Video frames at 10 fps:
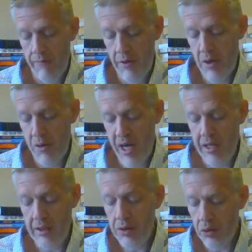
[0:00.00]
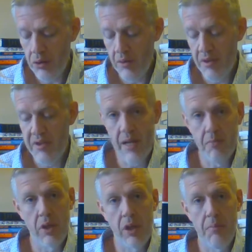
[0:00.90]
Footnote ninety-two, same
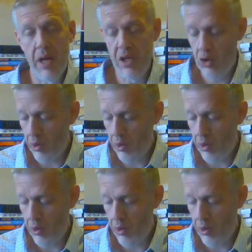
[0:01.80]
book, page